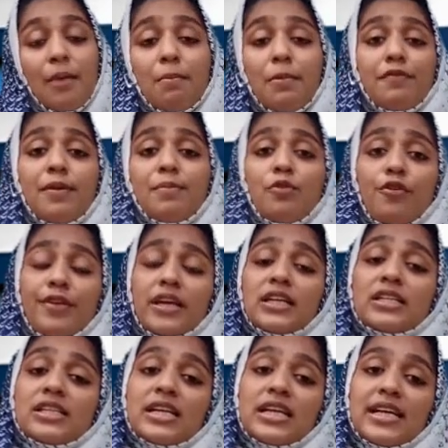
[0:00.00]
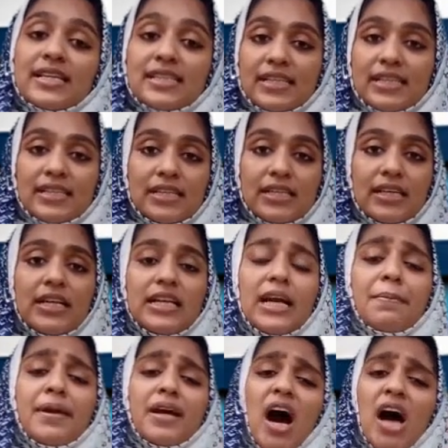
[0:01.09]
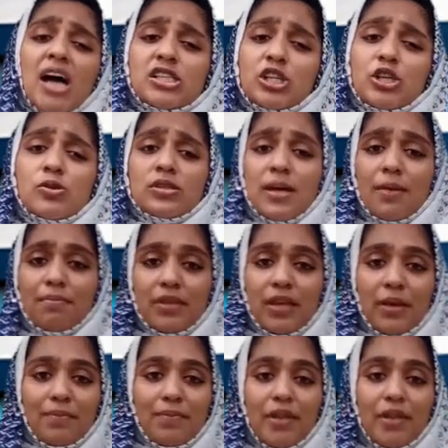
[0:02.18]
Before moving into the lesson, let me ask you something.